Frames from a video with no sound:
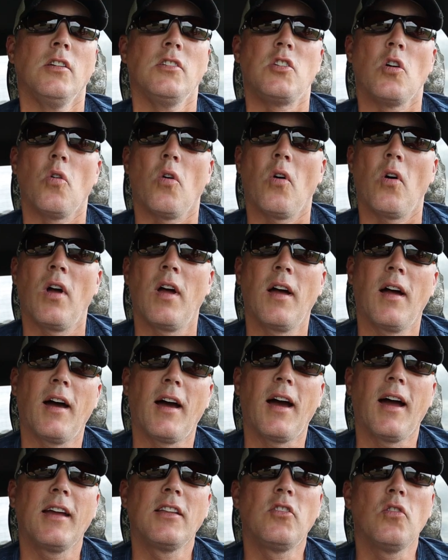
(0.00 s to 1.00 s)
So
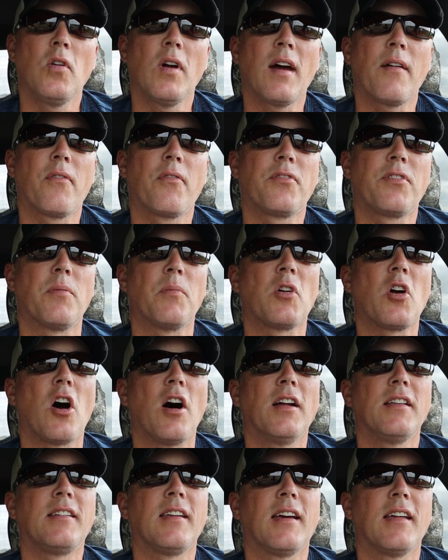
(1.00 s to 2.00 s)
I do have some
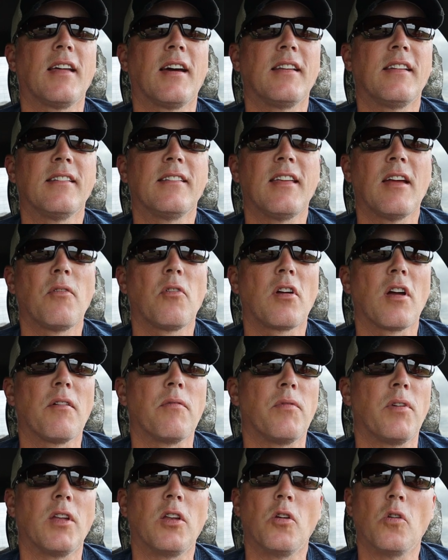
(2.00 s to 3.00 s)
content. I just never
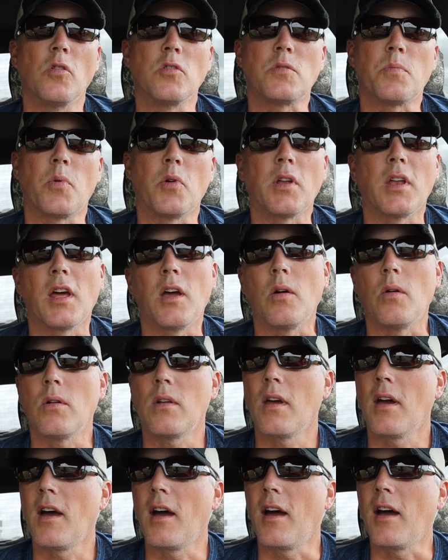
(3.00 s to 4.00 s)
got videos put
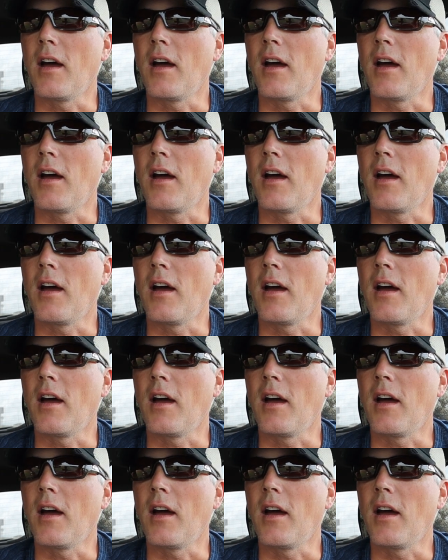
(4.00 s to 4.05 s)
out.